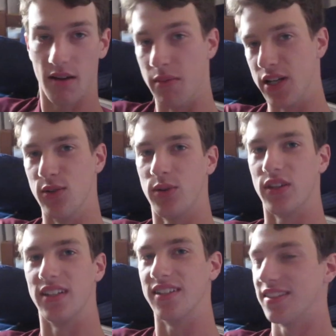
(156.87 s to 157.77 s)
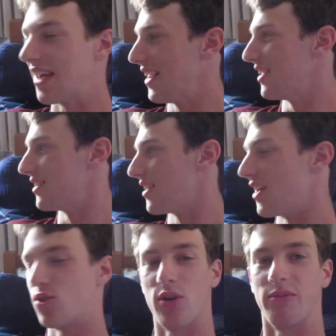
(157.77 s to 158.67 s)
My new thing to say is,
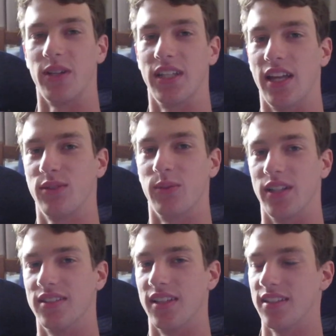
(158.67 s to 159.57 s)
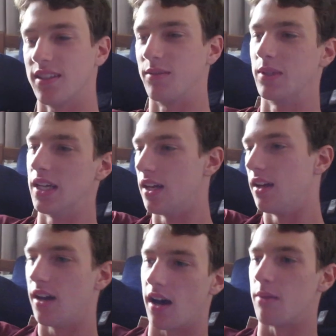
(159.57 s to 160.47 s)
Trent really likes when I say this, I'm
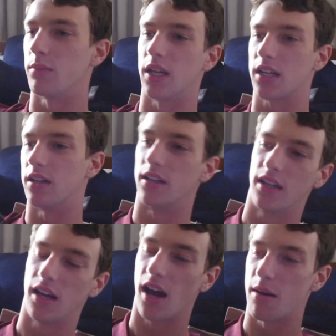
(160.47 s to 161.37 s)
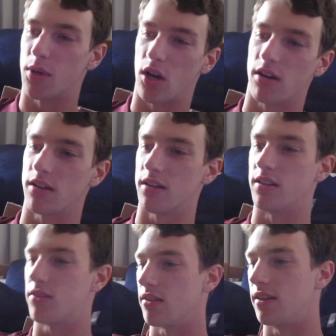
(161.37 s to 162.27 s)

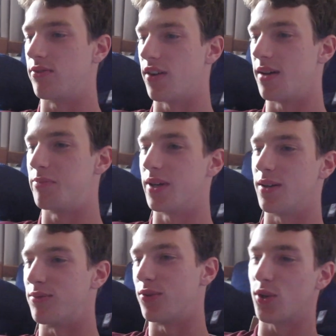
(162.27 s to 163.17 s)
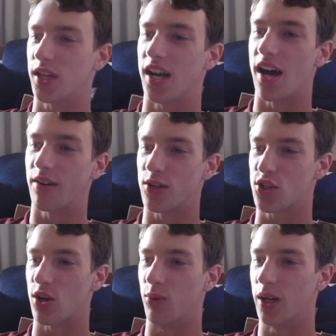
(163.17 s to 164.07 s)
135-pound fucking
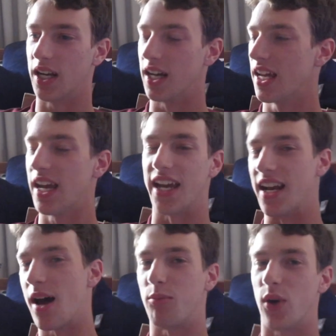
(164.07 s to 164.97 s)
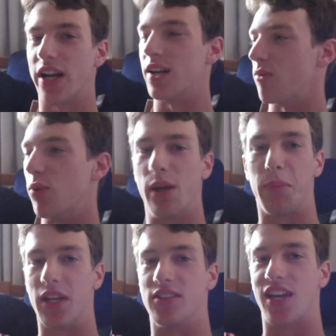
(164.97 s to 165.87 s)
Irish gorilla, and I'm ready to rip
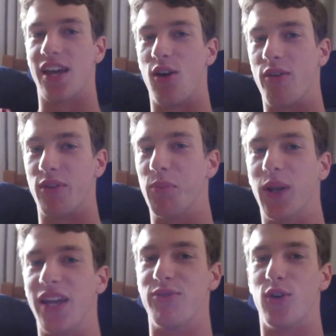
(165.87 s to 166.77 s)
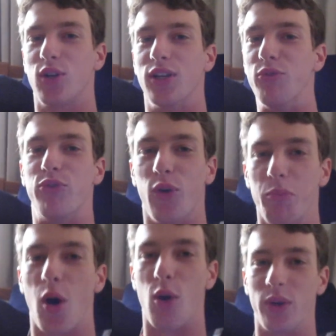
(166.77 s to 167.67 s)
his head off and play fucking
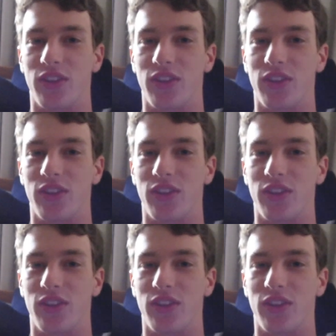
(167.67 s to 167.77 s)
football